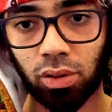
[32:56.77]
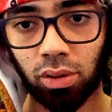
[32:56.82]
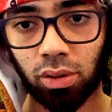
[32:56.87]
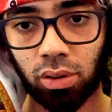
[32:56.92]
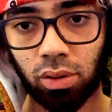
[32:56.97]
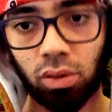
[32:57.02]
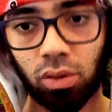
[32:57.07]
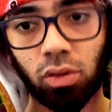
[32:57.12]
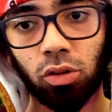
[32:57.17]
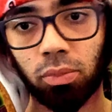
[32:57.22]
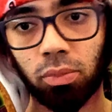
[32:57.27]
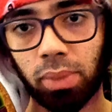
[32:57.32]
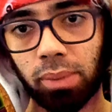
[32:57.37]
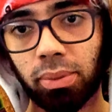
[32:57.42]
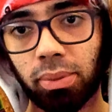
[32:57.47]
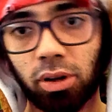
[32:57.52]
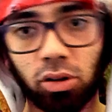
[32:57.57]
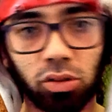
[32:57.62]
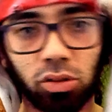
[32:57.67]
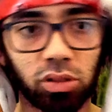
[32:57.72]
could be
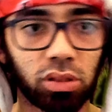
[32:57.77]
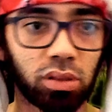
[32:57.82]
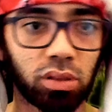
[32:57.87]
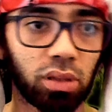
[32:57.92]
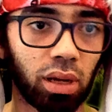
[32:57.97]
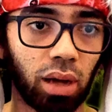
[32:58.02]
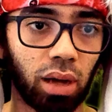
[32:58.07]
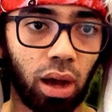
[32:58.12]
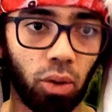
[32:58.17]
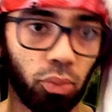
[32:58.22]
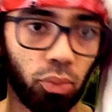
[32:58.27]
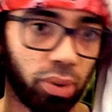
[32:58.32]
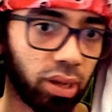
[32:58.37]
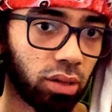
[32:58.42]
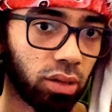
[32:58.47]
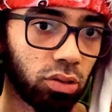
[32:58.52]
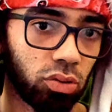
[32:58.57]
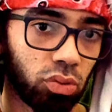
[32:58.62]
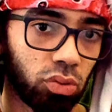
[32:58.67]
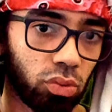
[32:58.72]
because a week
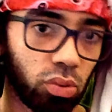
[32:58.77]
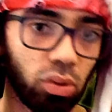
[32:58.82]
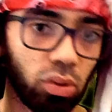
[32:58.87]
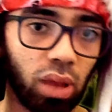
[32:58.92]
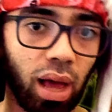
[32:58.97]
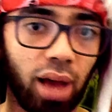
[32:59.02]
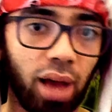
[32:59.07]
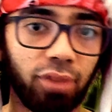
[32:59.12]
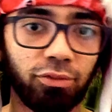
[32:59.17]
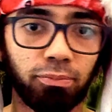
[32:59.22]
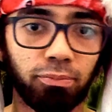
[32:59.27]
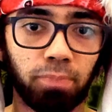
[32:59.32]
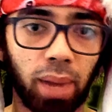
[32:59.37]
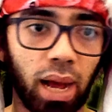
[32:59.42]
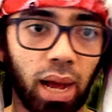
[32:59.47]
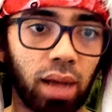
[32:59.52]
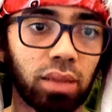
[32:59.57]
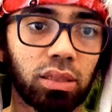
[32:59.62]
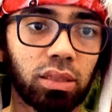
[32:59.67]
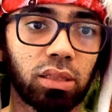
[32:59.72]
could have
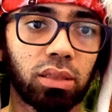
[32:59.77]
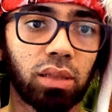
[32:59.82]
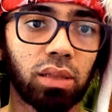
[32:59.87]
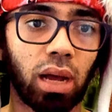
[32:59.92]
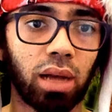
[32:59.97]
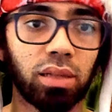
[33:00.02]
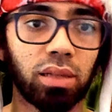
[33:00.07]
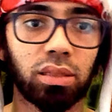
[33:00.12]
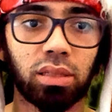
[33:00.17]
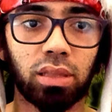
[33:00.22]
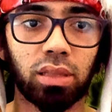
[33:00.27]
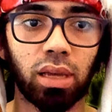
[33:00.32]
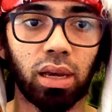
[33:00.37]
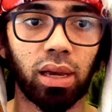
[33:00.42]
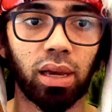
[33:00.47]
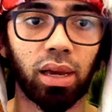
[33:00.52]
passed since the